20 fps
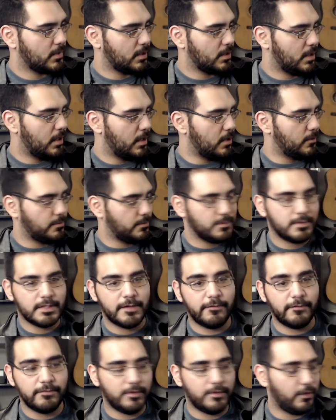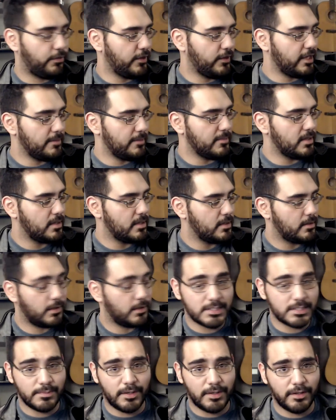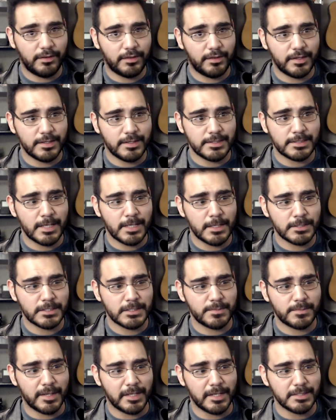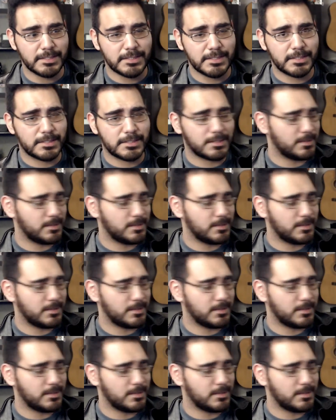Oh, the theme this month is space.